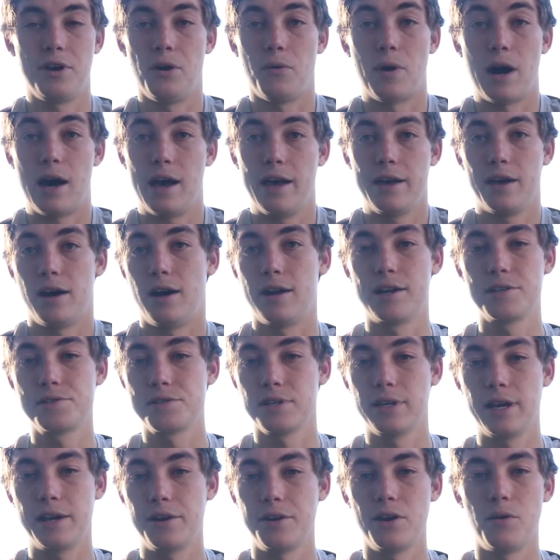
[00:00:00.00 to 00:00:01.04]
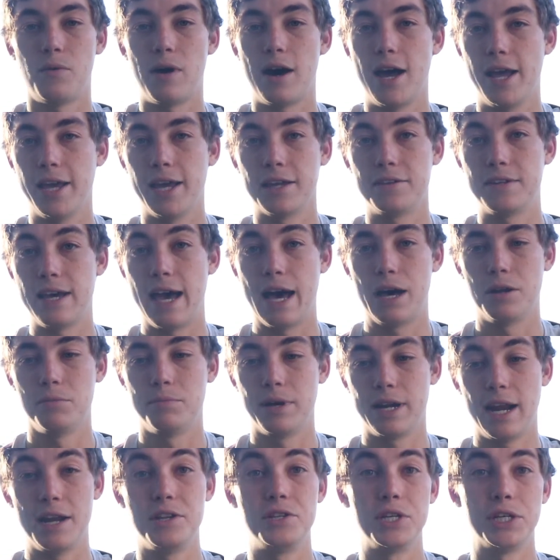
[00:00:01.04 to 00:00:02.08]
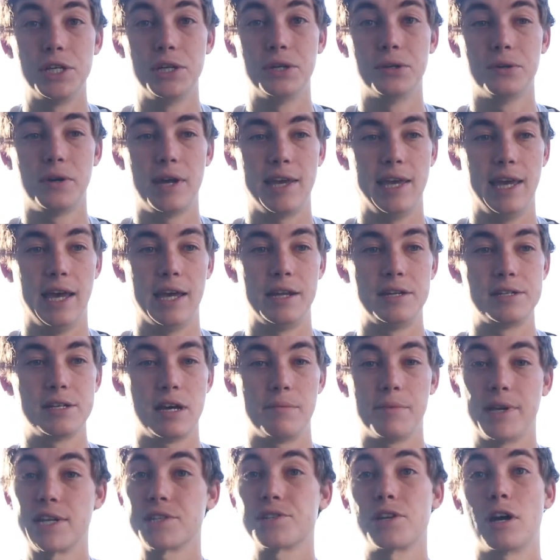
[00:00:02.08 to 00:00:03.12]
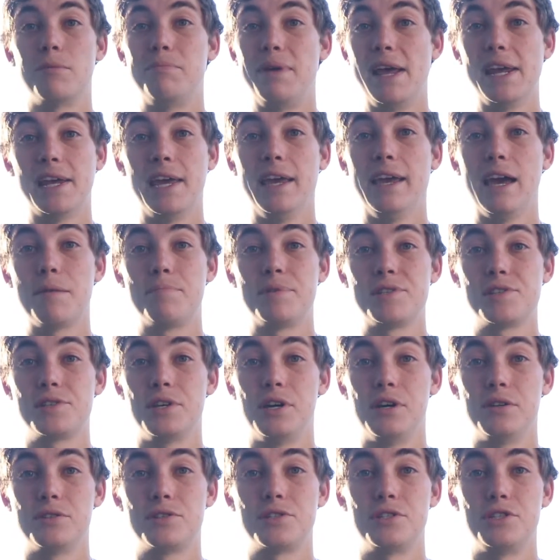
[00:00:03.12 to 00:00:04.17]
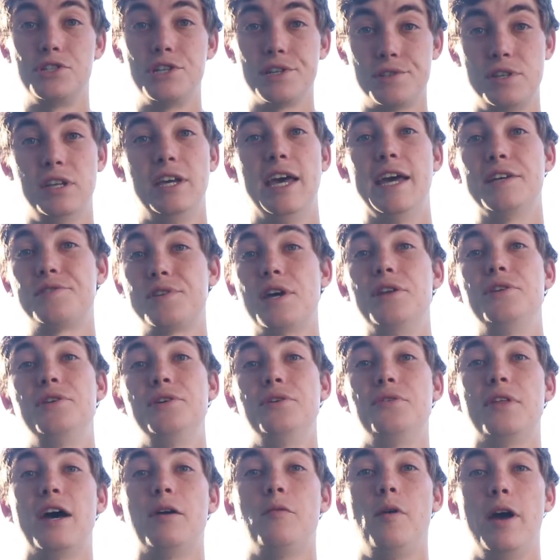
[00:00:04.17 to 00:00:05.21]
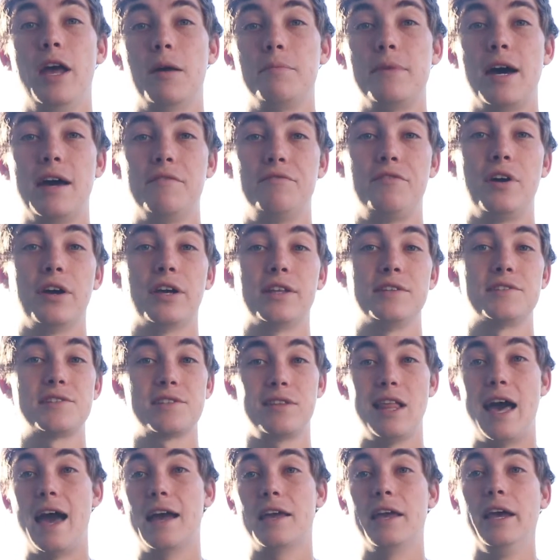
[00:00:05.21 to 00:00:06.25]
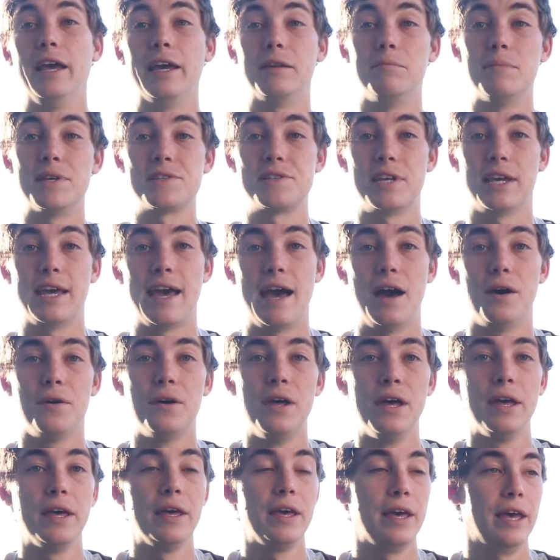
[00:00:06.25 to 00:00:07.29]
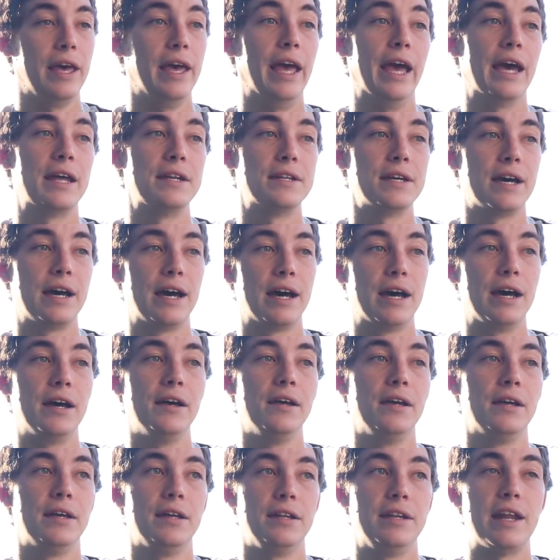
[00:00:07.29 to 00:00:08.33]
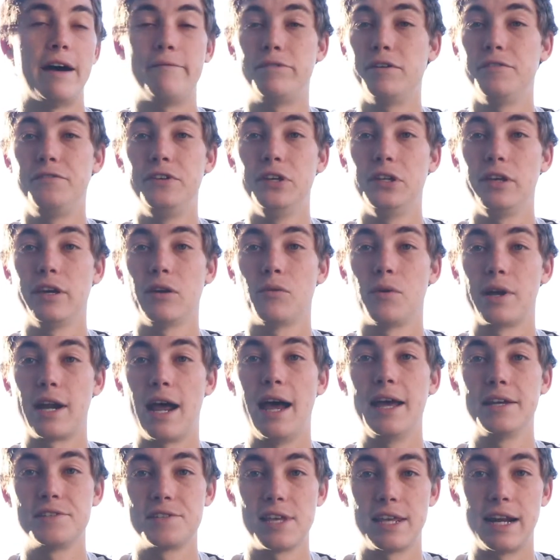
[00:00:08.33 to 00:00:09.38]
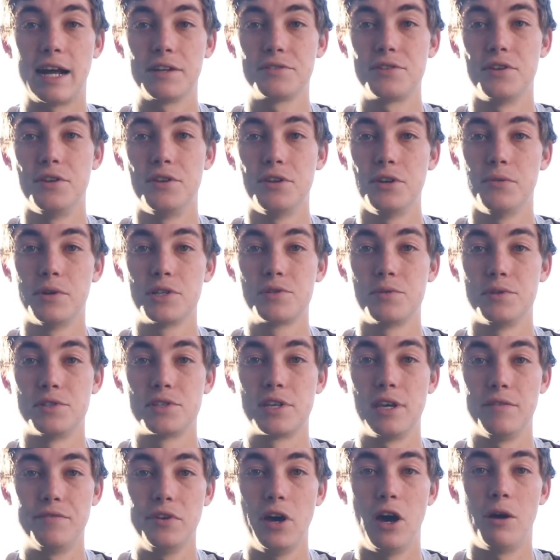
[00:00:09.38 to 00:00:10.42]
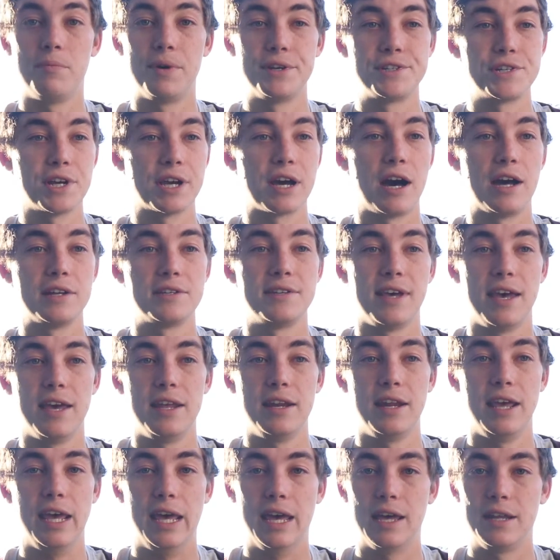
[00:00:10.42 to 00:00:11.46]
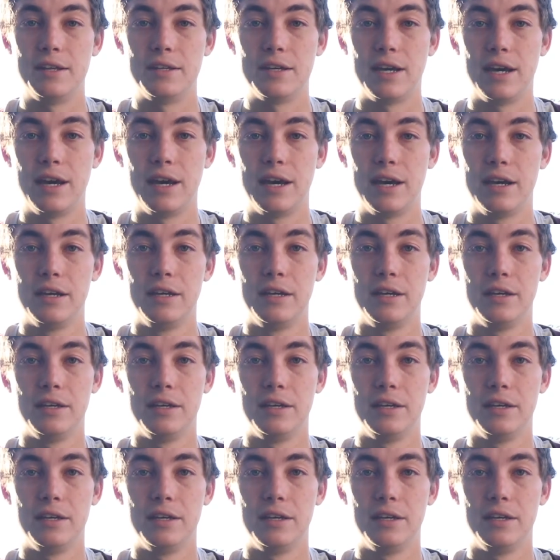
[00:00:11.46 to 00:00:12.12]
know why, honestly. I don't know why I get down, but I do, and I'm going to start banking episodes just in case I do. That way I'm not fucking slacking and missing out and not fulfilling what I set out to do, which was give you all a bunch of content and